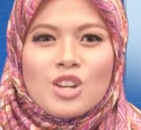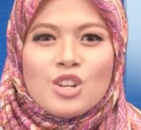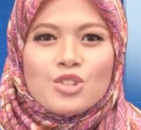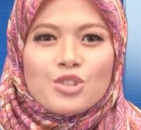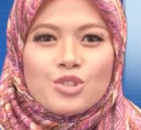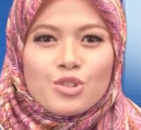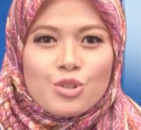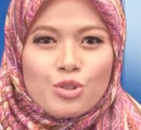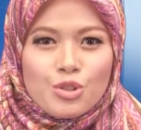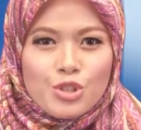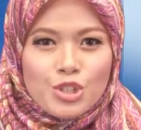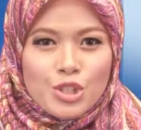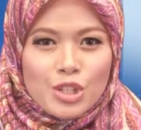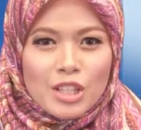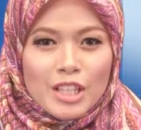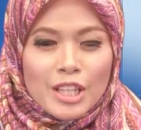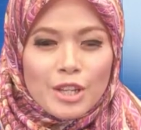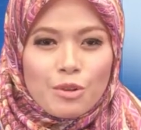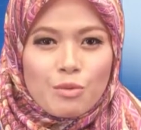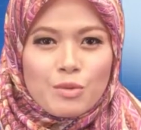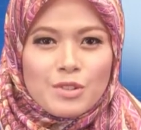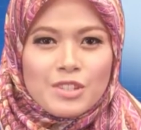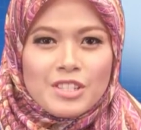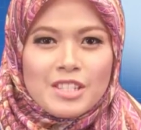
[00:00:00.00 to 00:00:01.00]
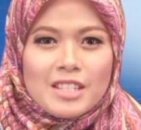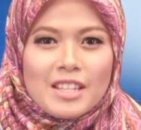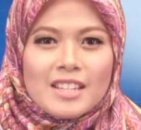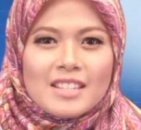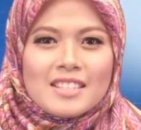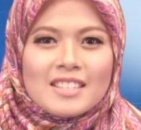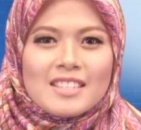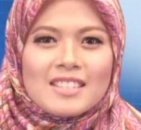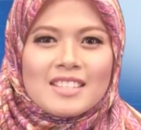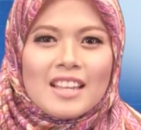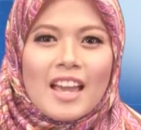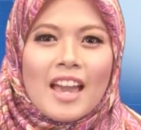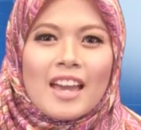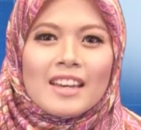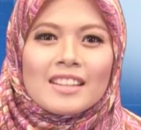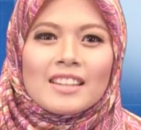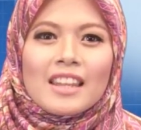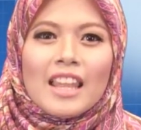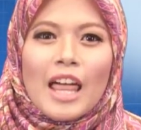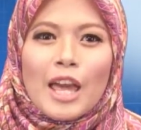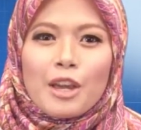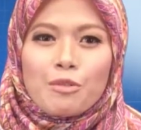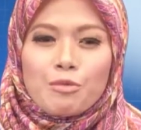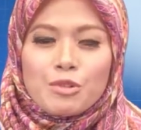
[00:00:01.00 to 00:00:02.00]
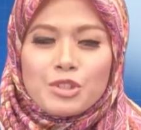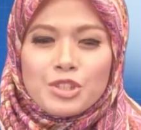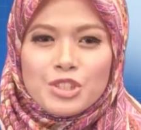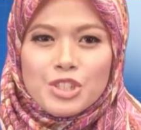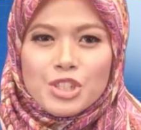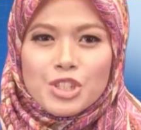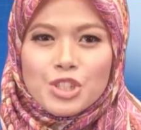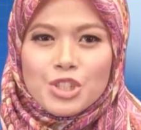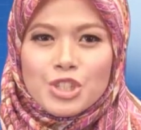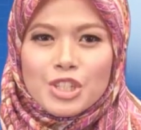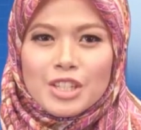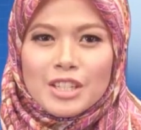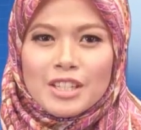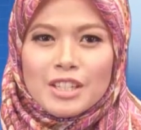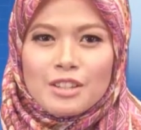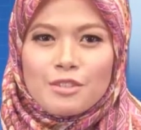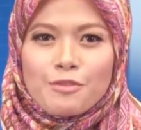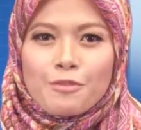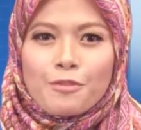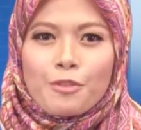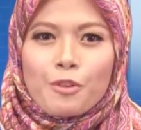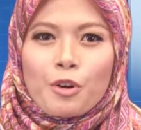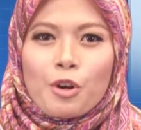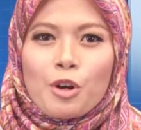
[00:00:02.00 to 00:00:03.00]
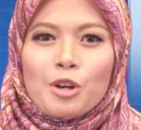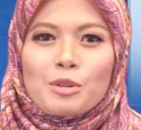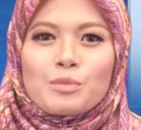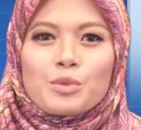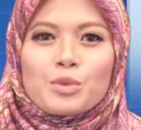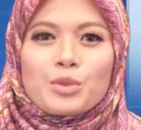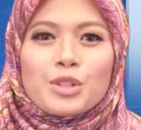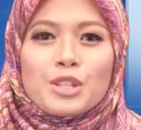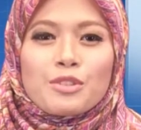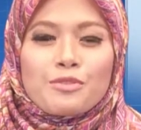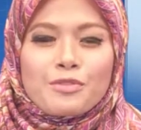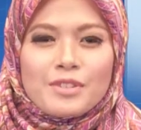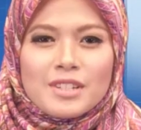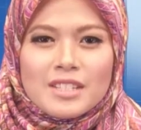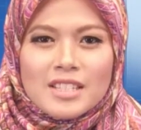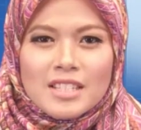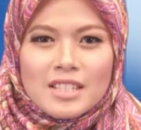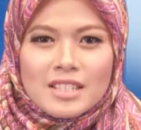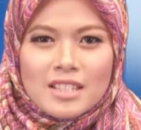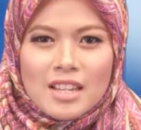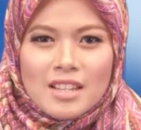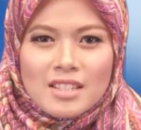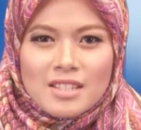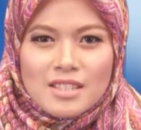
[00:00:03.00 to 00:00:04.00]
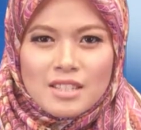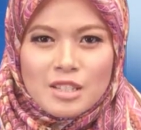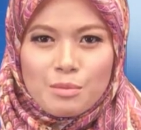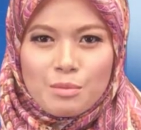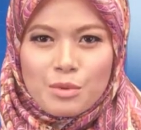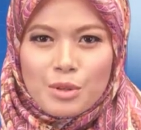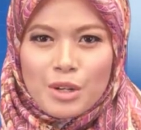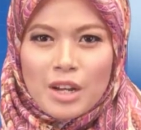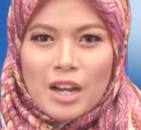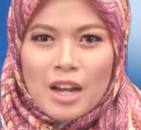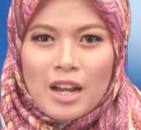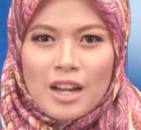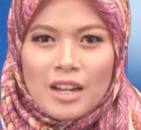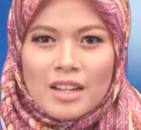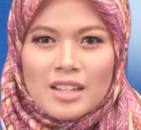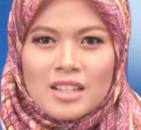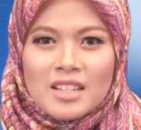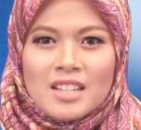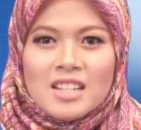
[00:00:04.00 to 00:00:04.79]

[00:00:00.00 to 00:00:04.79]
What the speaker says: Sociolinguistics and Language Teaching from Universitas Terbuka.